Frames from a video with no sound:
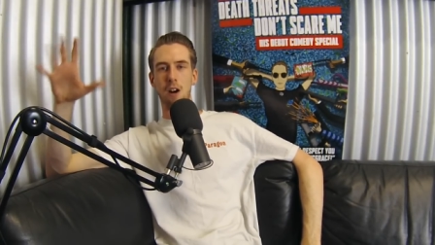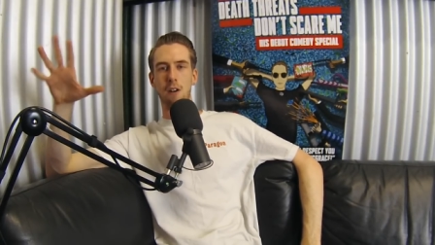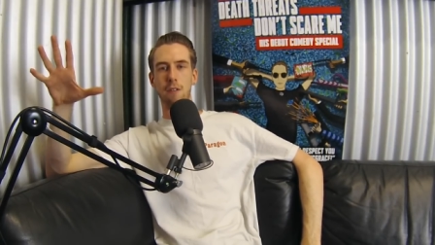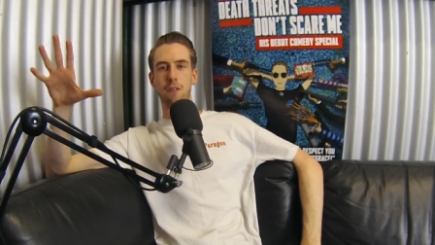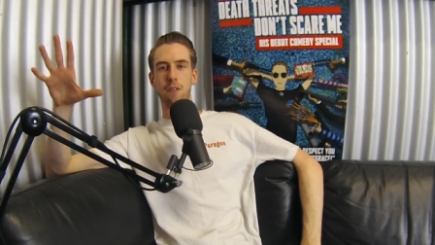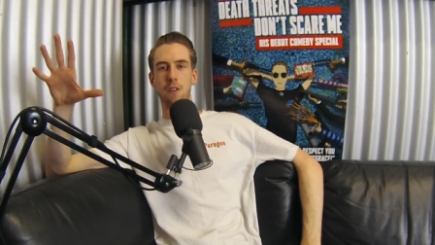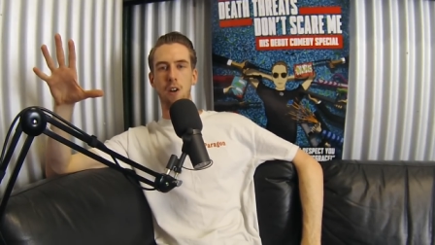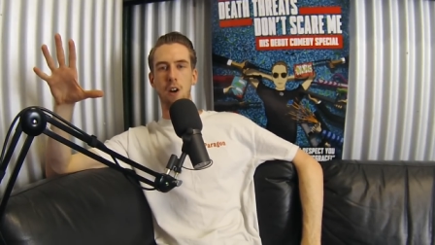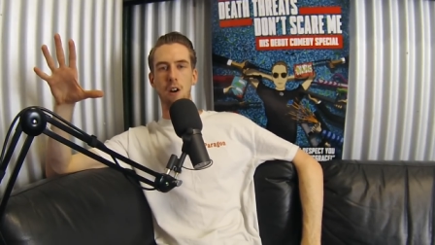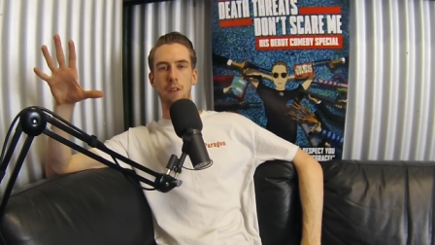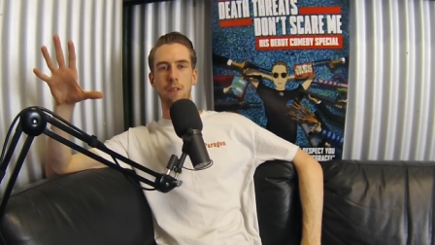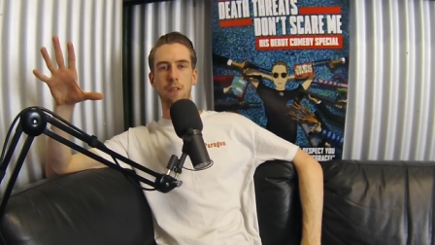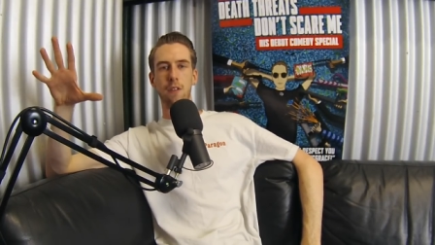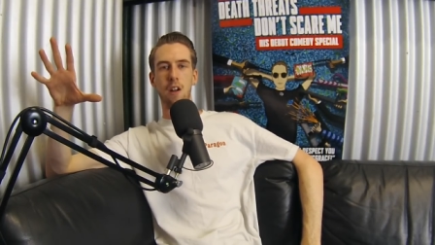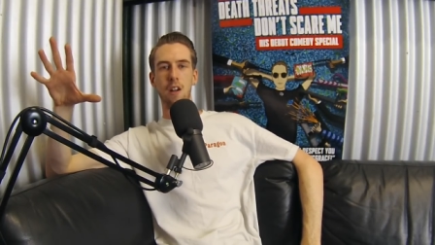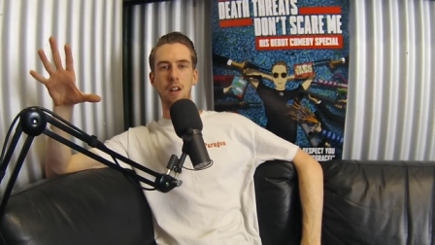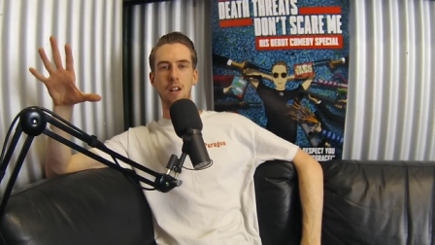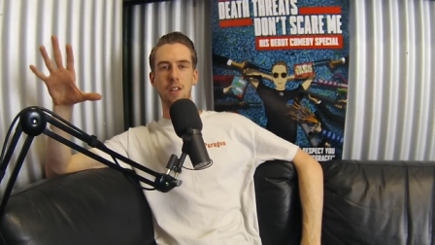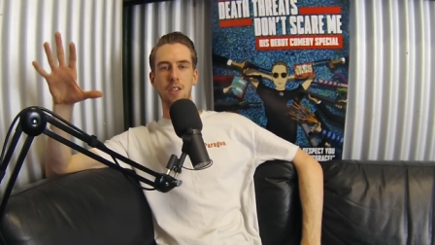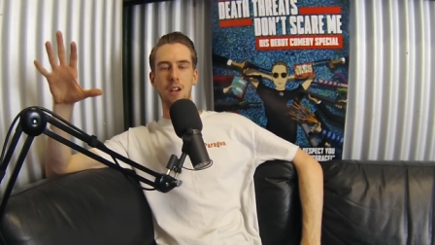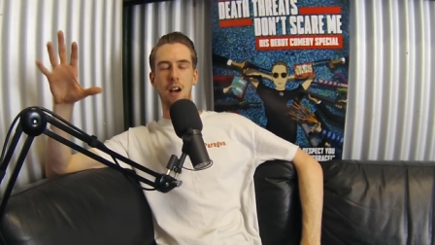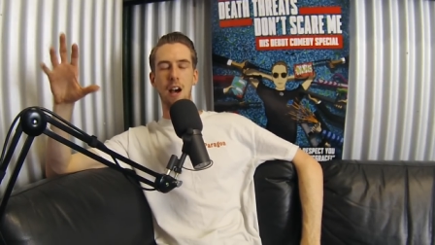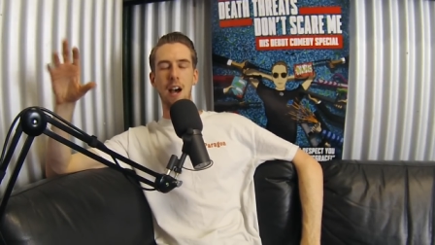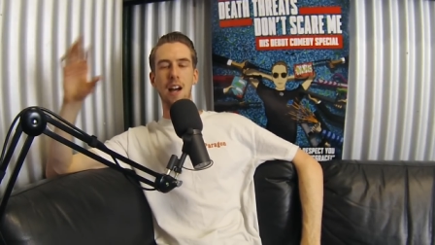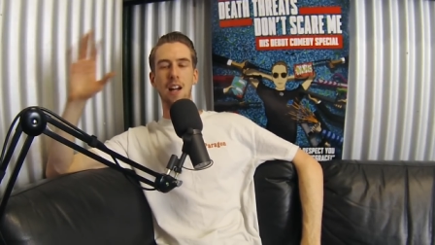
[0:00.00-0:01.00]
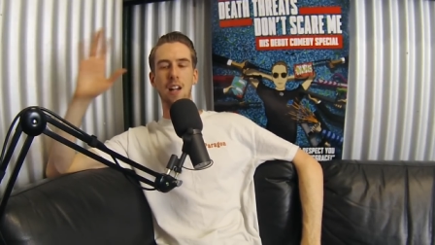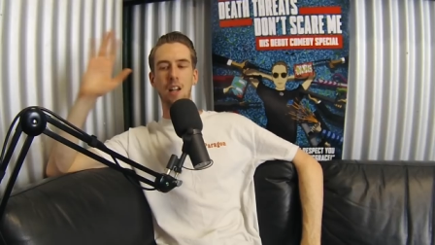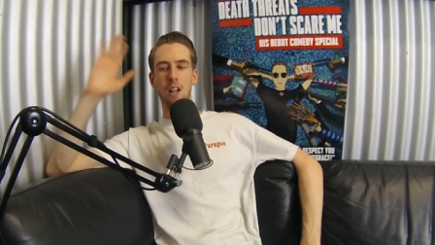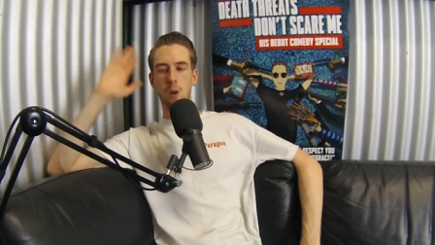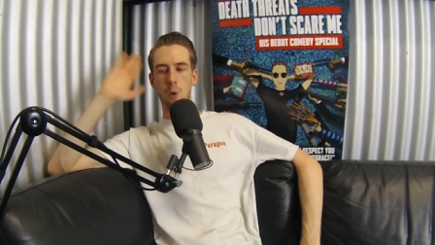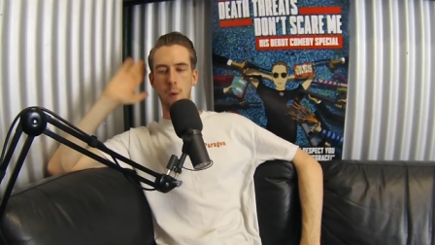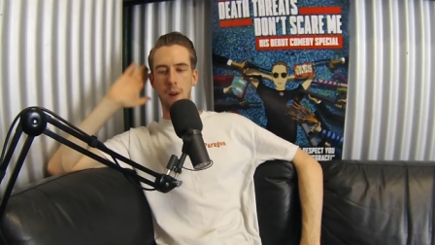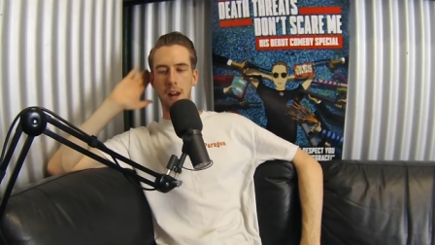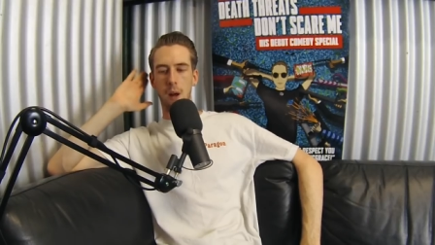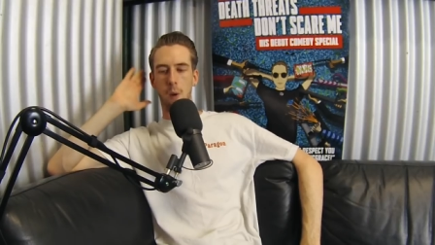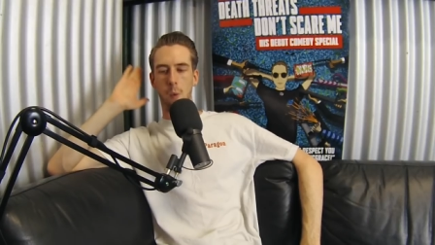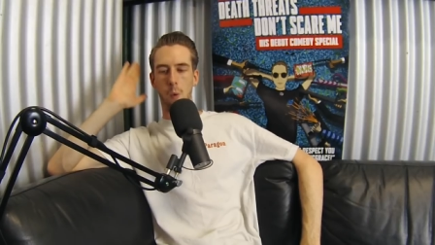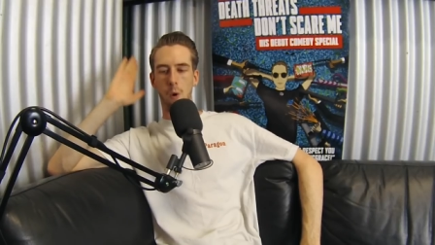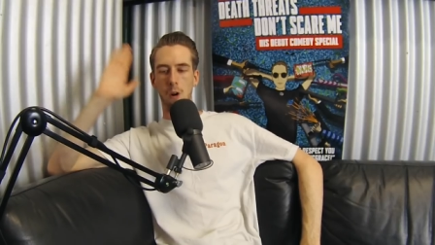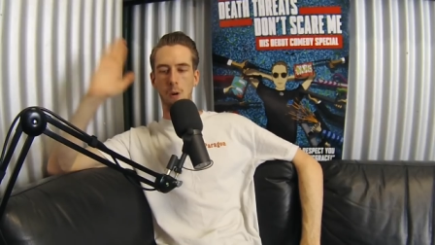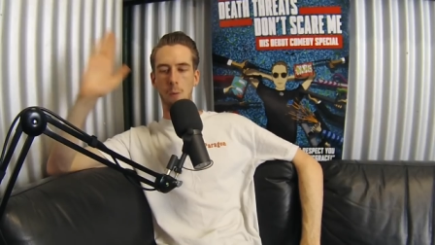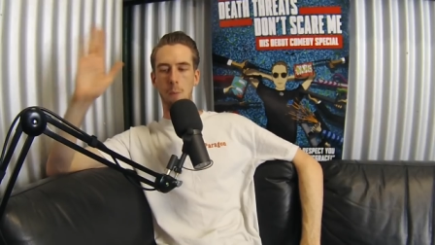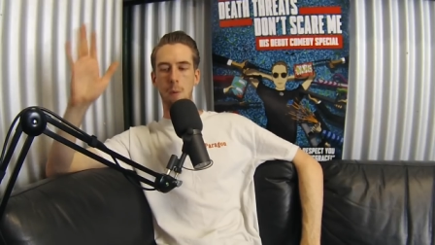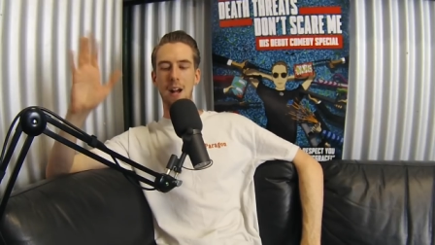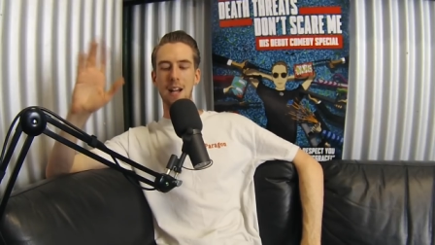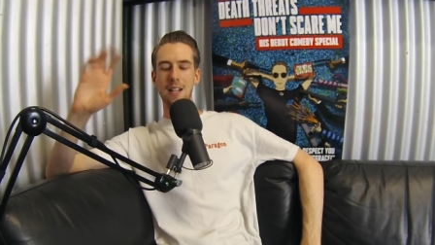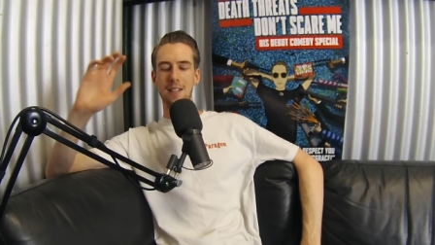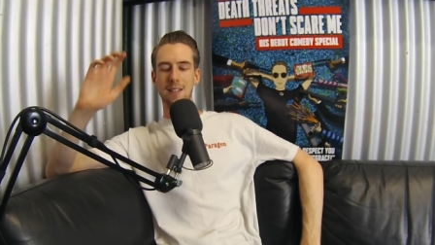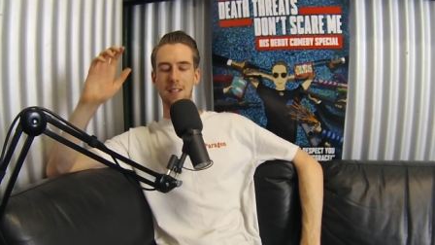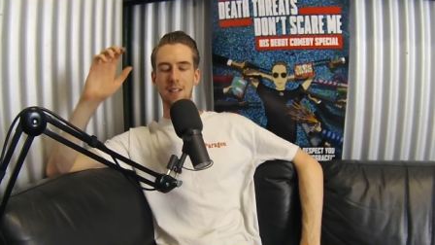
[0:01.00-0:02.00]
of, of dialogue when I
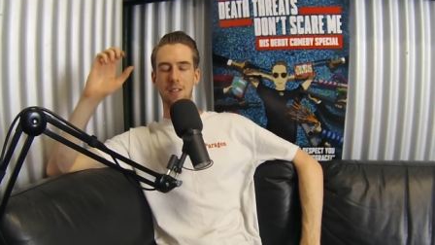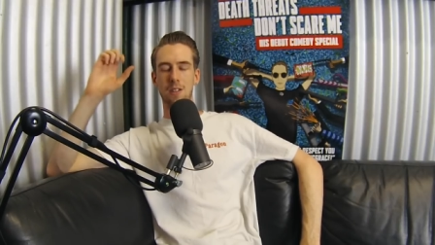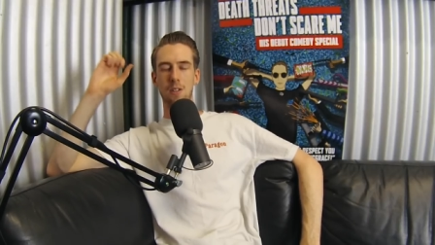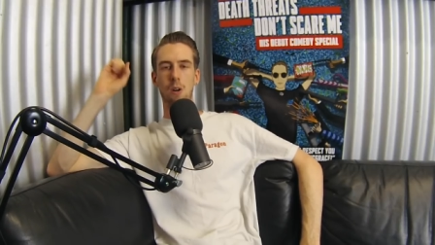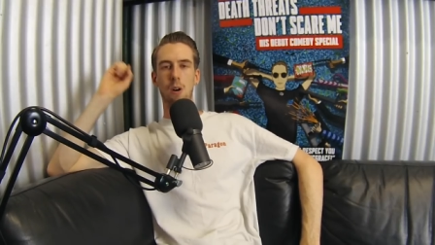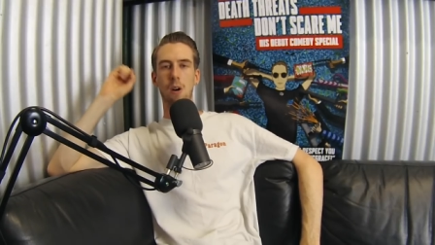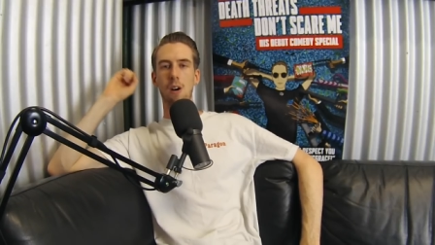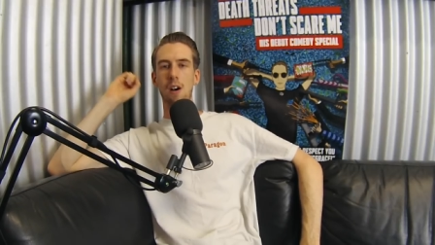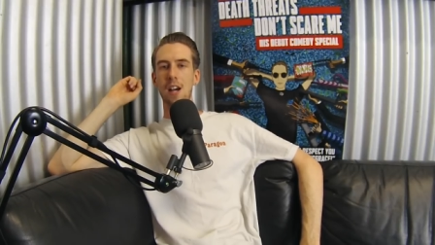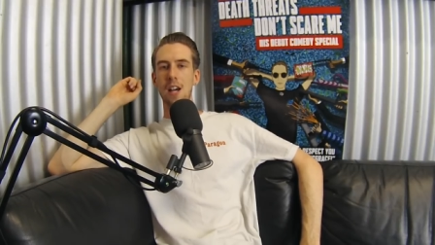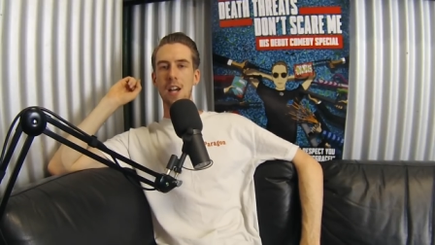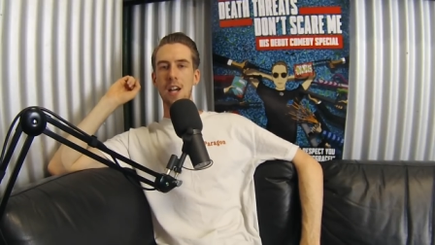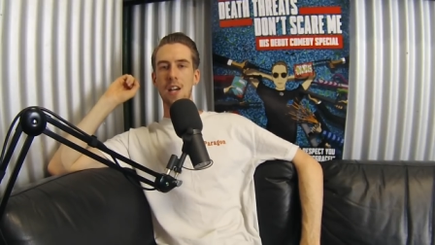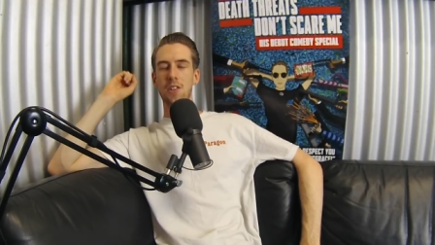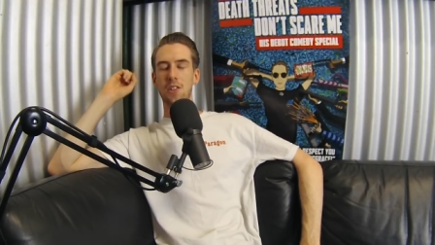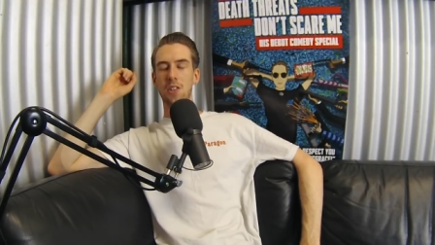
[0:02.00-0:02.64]
walk past the door.